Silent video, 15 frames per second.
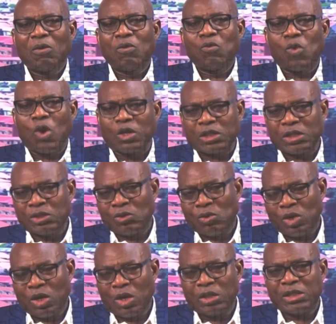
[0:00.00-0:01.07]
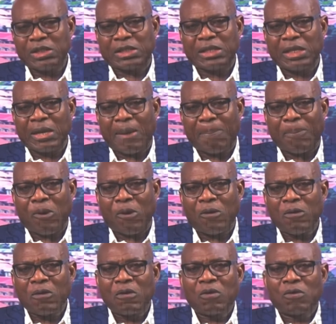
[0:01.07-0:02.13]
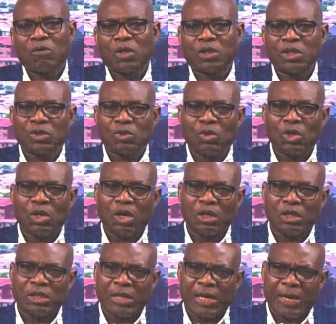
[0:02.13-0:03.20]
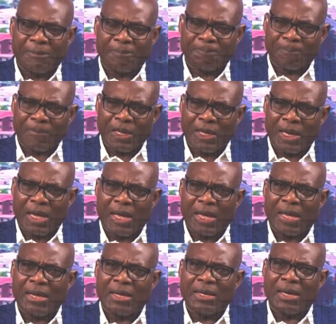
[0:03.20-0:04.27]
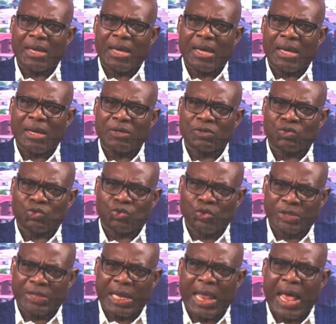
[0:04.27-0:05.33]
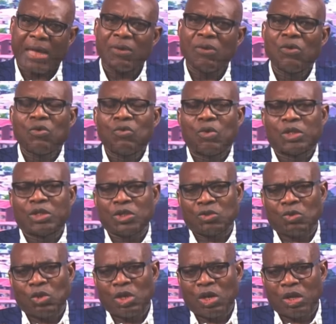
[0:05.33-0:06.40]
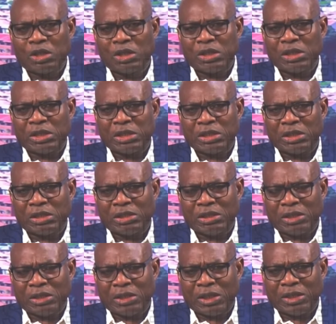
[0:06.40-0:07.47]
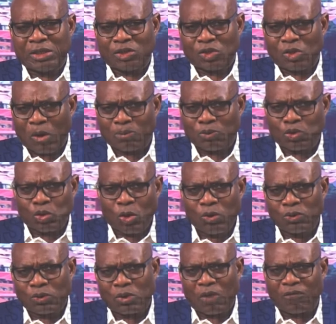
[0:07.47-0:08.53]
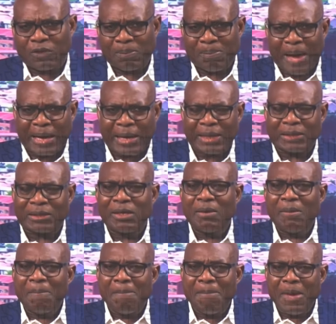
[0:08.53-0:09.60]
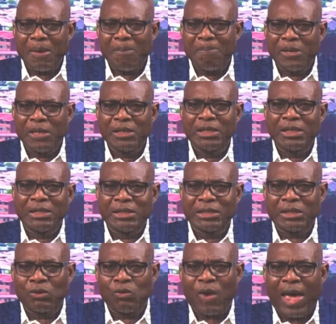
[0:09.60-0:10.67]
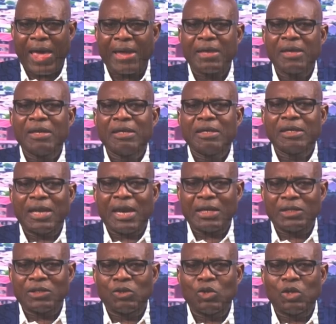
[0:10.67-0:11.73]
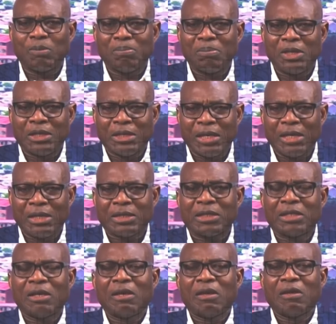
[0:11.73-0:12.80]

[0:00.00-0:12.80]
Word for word: What is going on in Singapore? What is going on in Switzerland? What is going on in some zones of the market may be the reason why there is no immediate